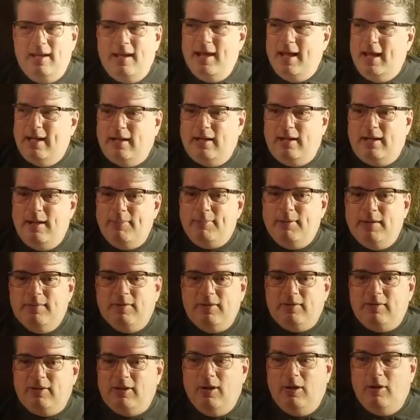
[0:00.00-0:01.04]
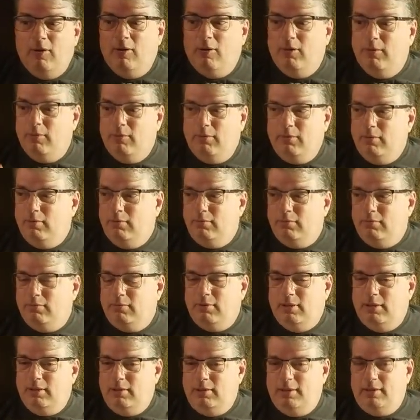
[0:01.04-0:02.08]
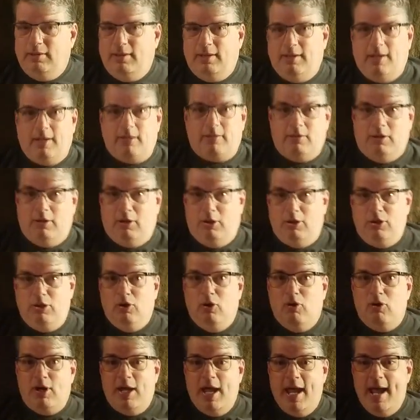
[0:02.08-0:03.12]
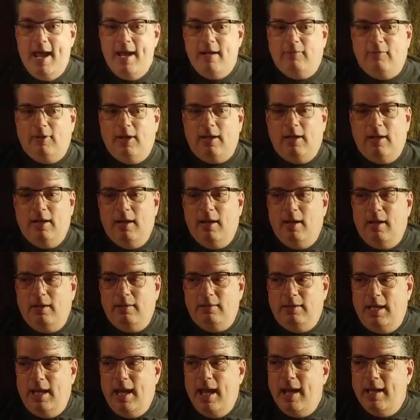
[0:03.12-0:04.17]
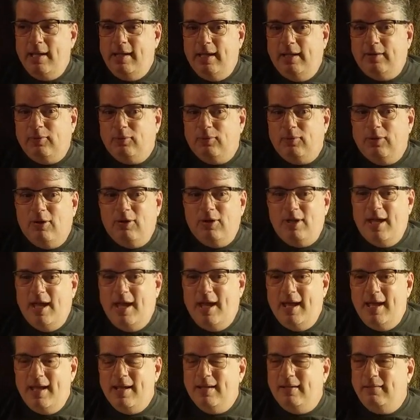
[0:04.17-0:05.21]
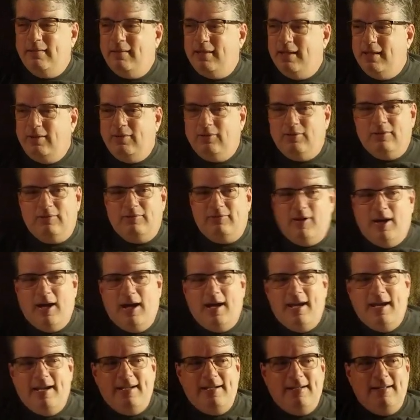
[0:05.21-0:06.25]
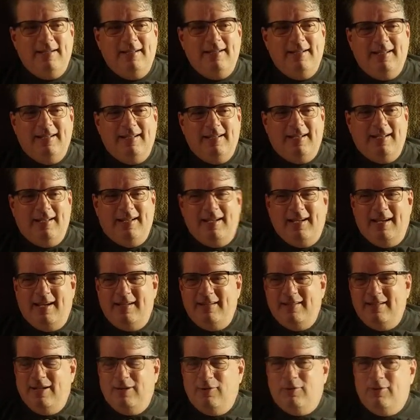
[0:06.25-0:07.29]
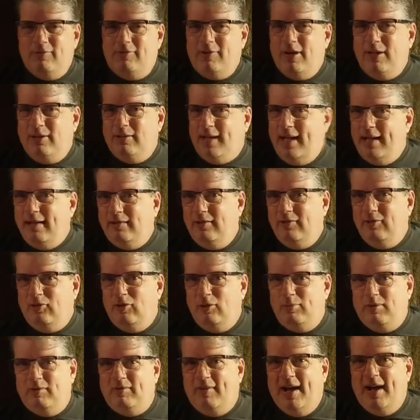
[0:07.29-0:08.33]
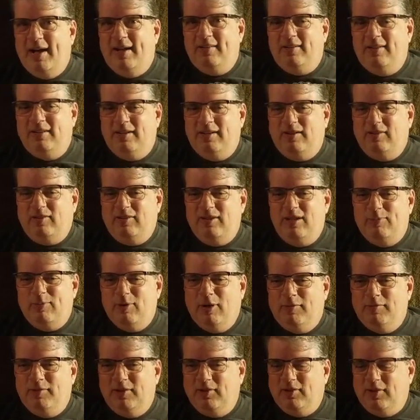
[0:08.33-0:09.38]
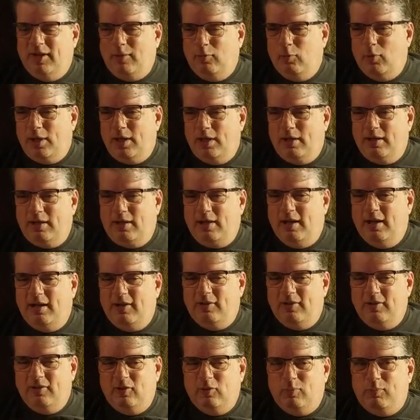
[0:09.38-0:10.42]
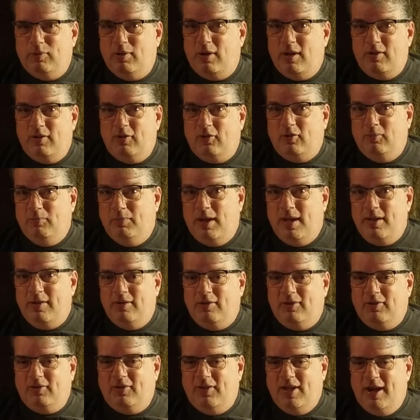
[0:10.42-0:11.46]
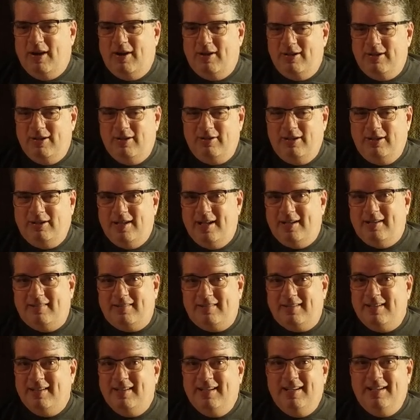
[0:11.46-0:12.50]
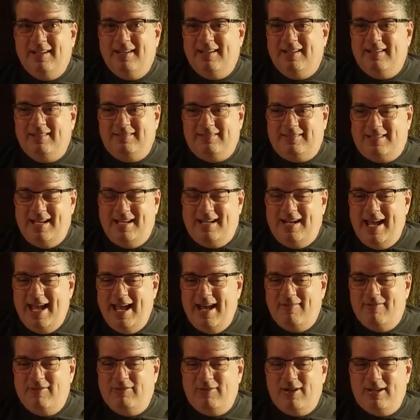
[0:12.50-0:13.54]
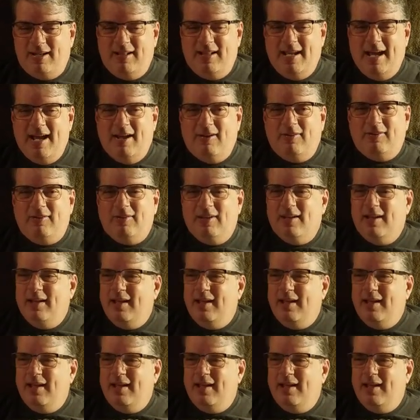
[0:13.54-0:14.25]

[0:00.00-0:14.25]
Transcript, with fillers: And a couple of us go, you know, like, are you okay? We're like, yeah, I guess we're okay and things are fine. And, you know, we're very lightly supervised at these sleepovers. Like one of the cousin's brother's mother is there, and, you know, they let us kind of have the run of the house.